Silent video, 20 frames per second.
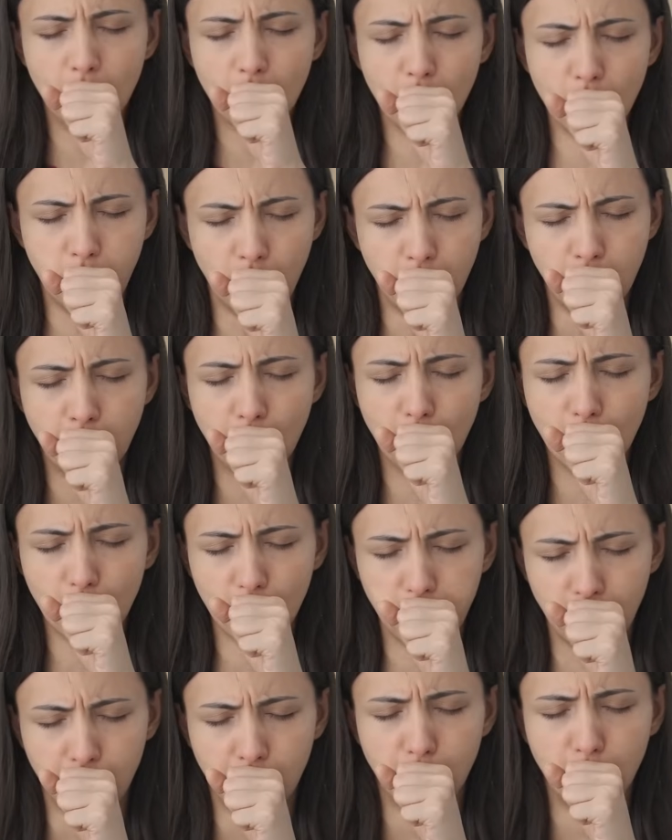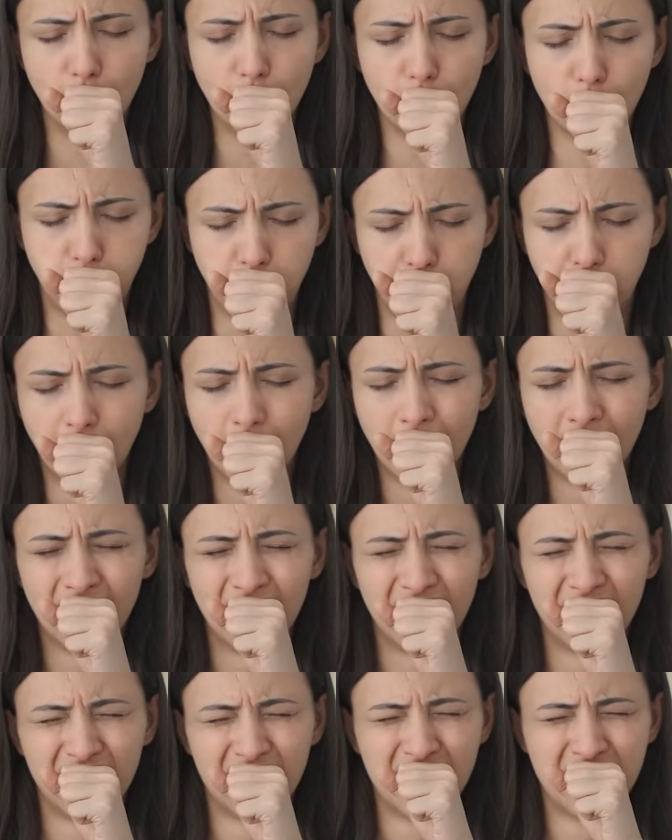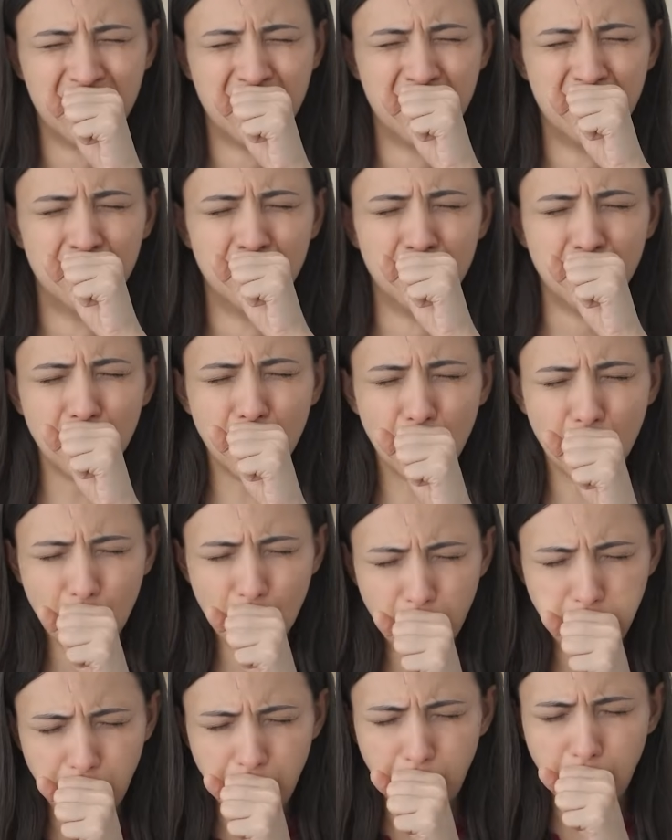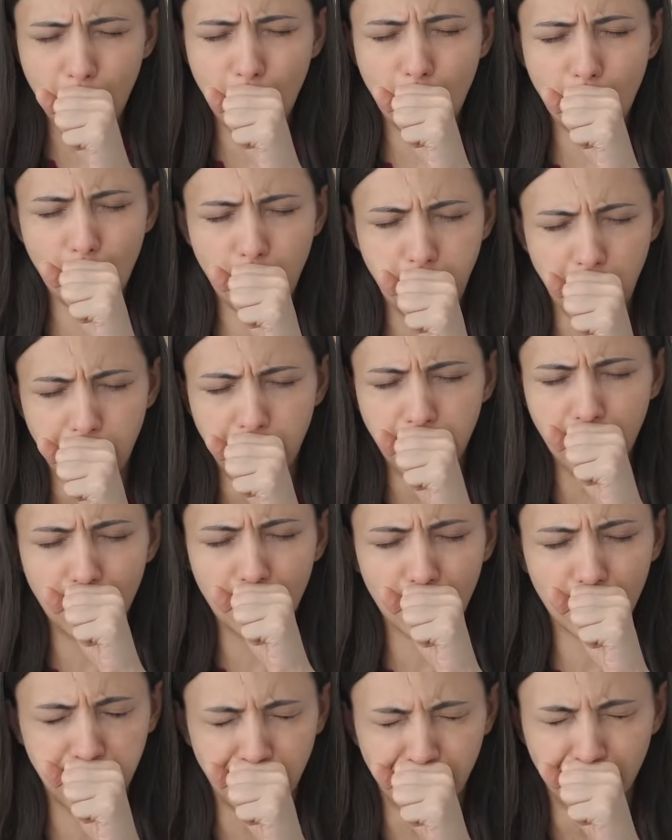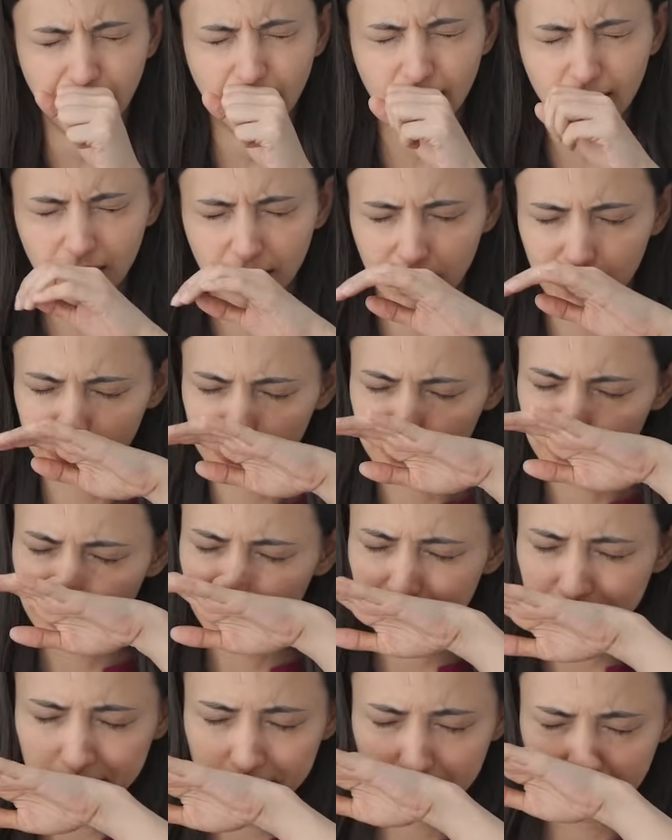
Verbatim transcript: caused mainly by the allergens. Right. So they should know the right way to